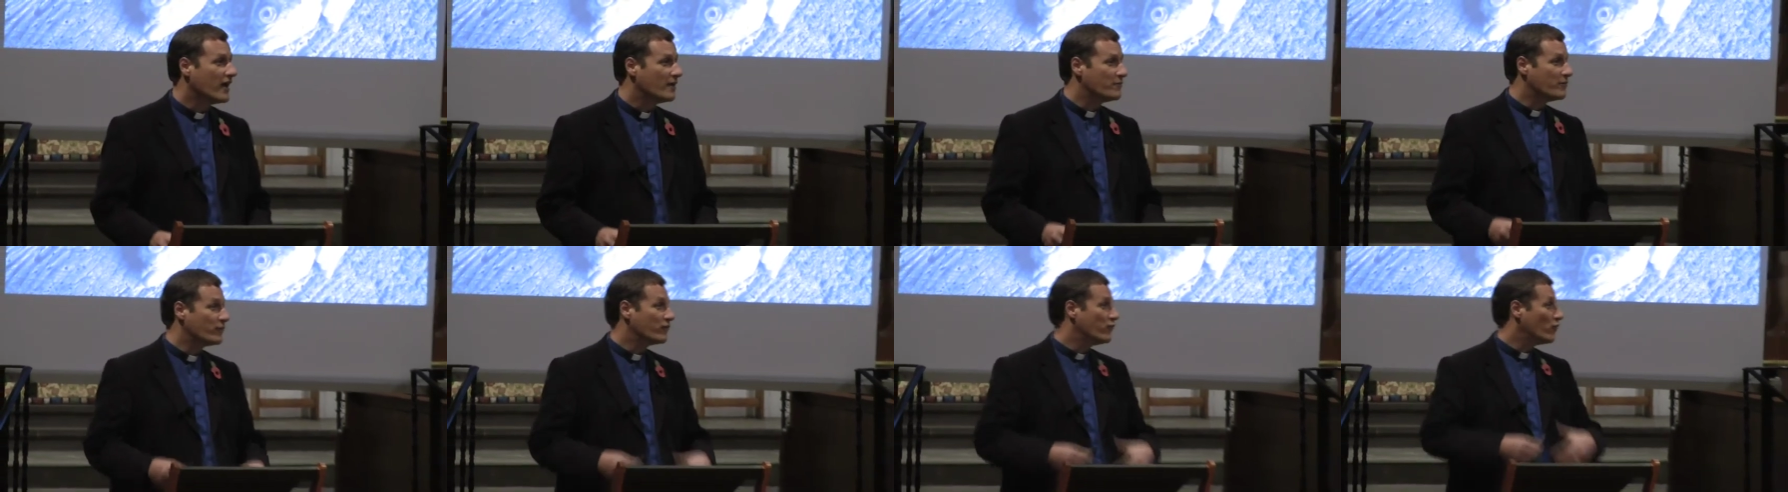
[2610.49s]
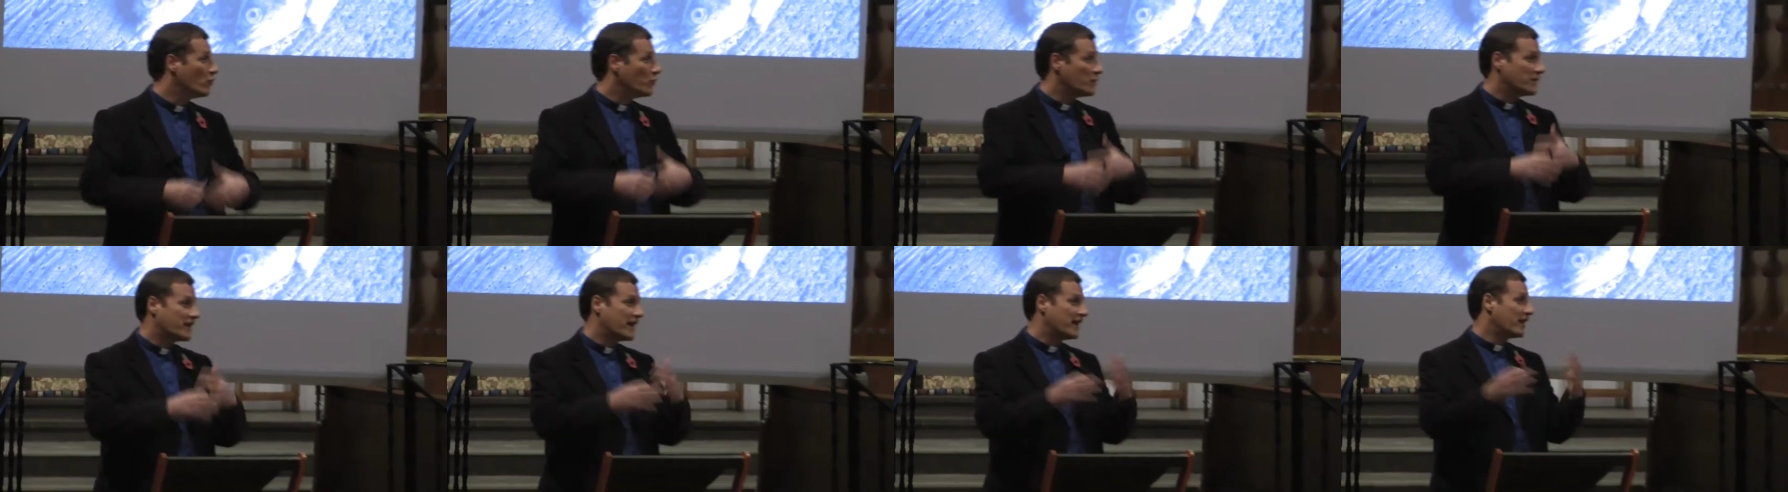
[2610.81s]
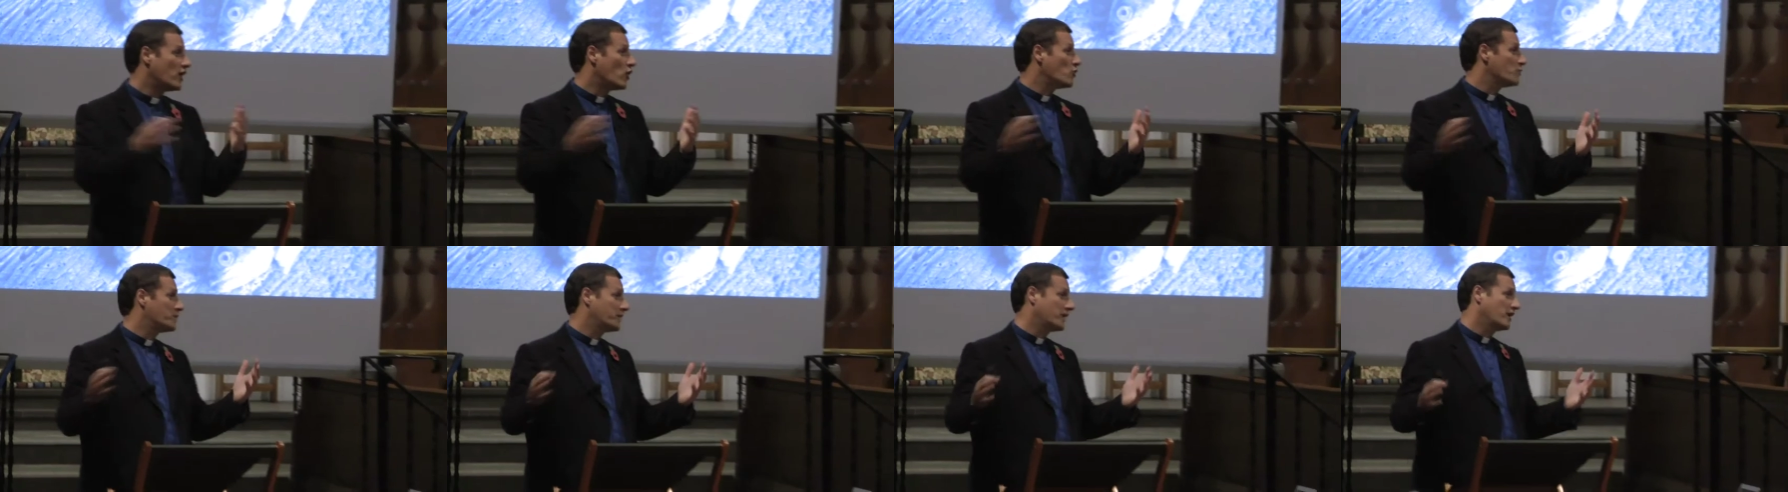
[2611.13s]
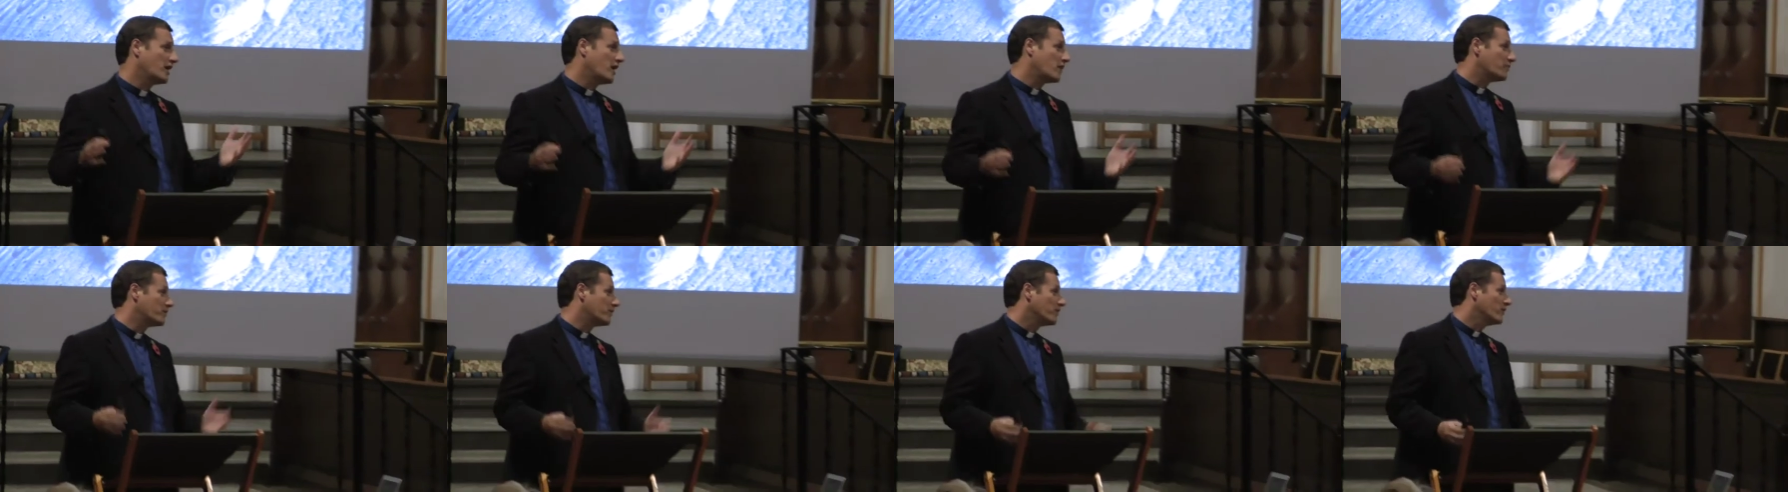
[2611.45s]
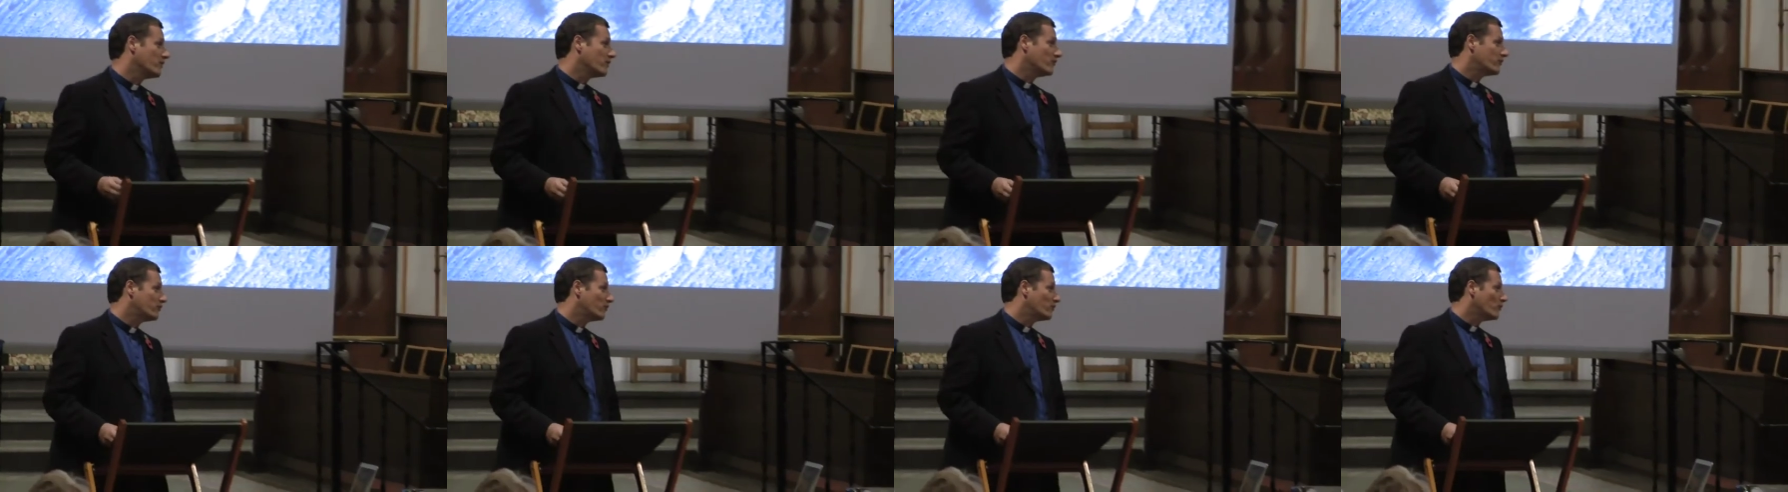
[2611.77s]
before we then open it
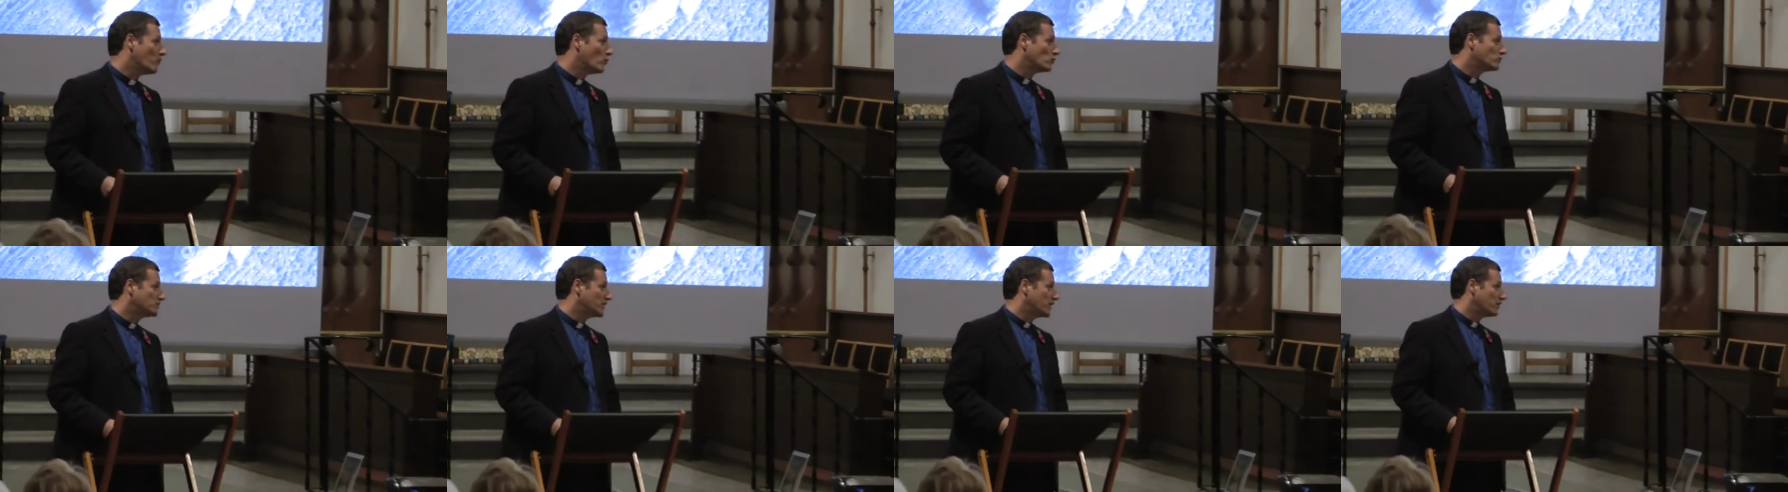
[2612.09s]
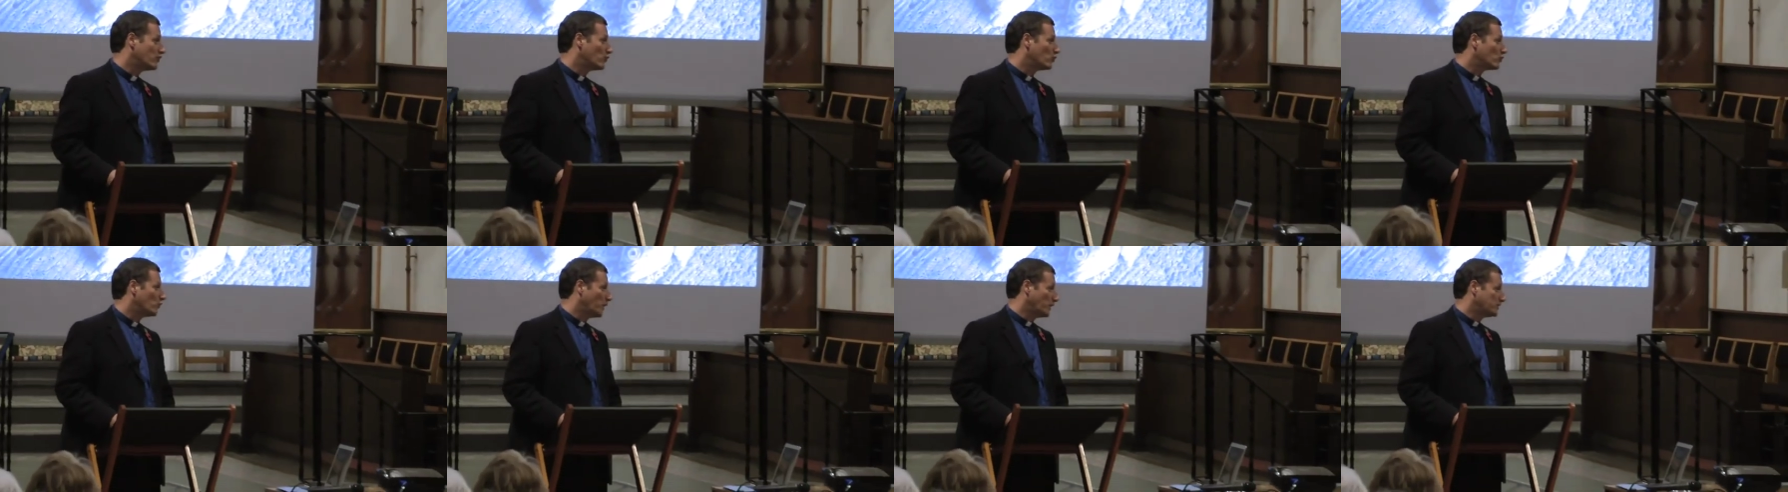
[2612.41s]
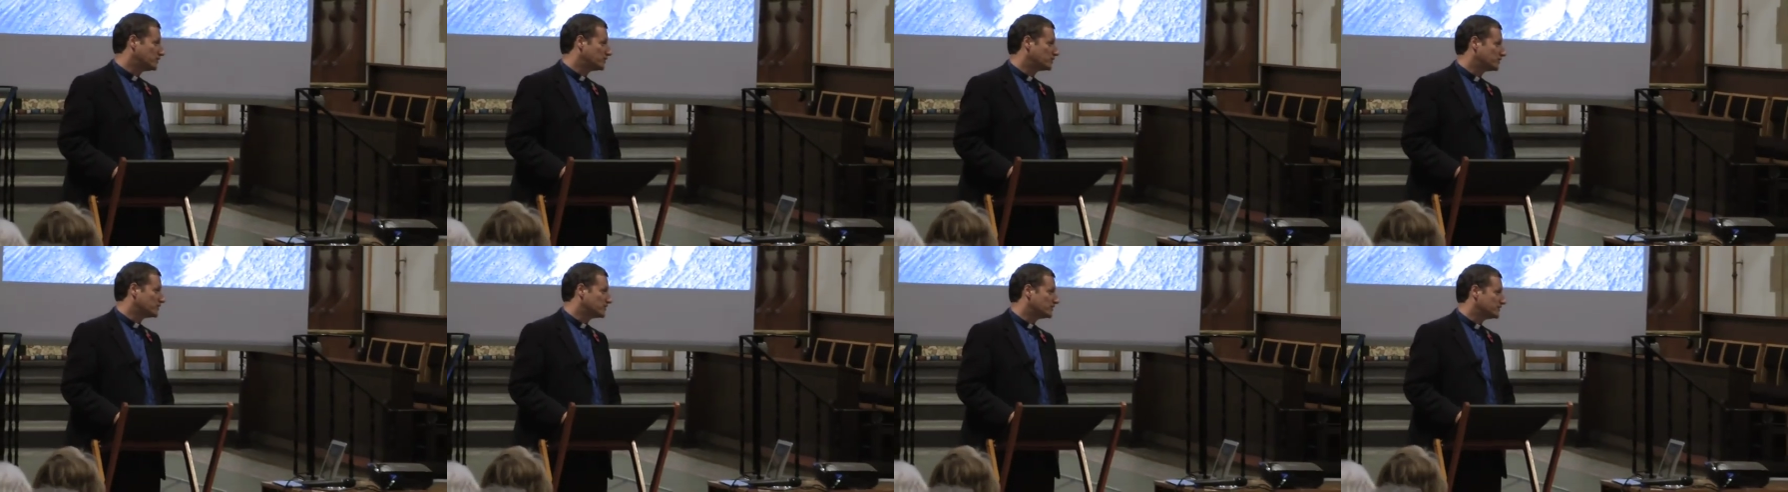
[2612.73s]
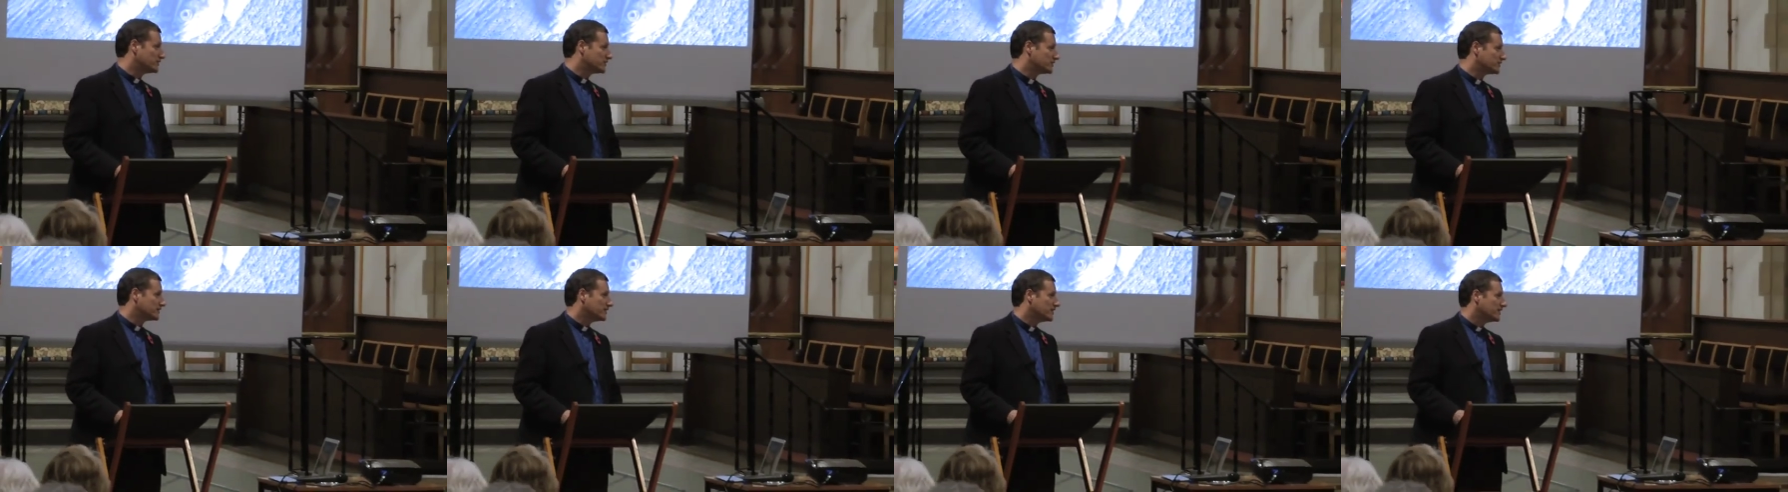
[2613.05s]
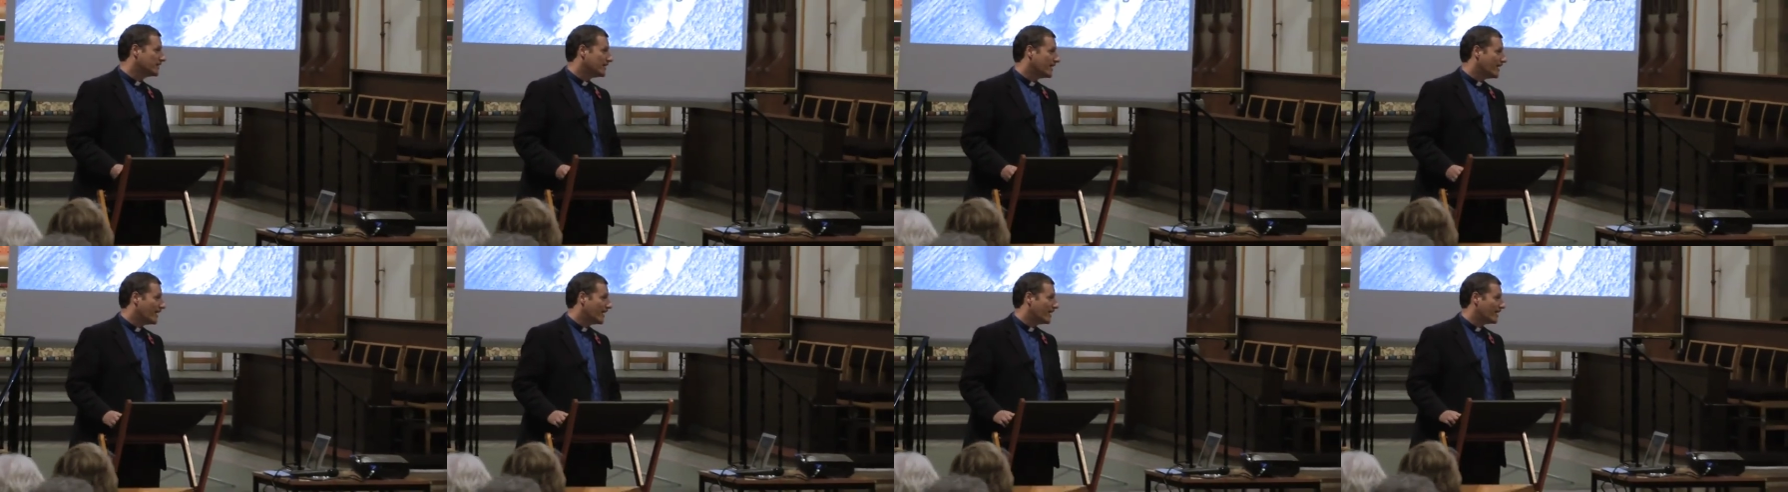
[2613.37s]
up for more general questions
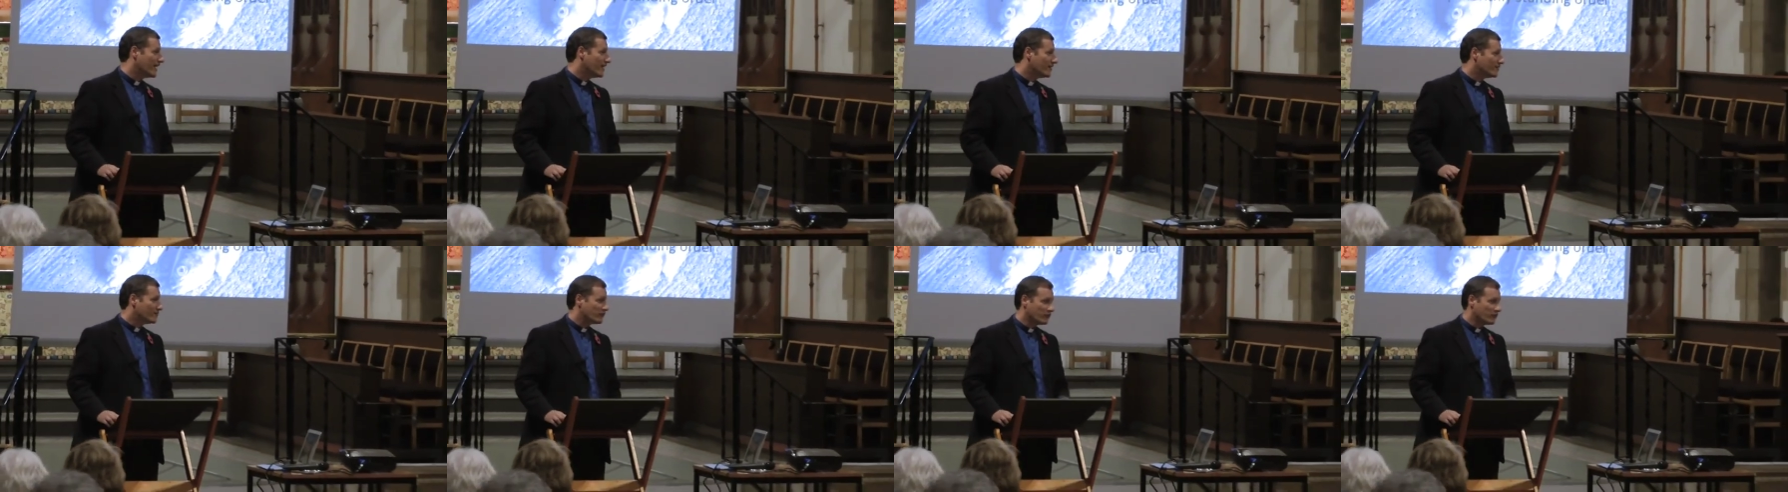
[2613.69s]
uh,